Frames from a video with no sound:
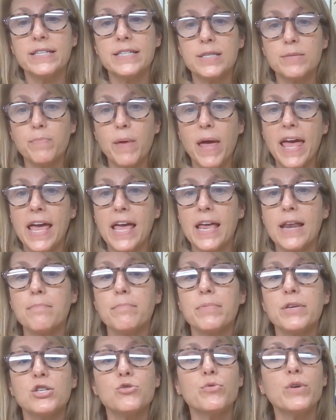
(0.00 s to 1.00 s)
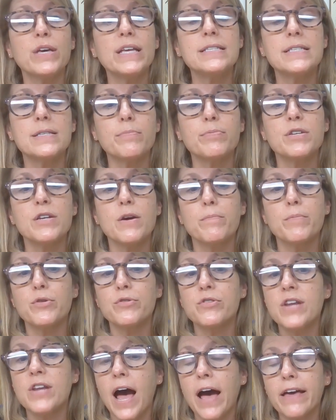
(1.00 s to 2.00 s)
Spain, between September
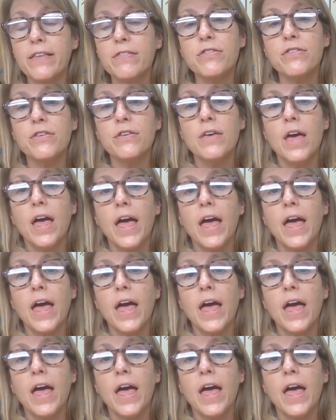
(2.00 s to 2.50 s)
9th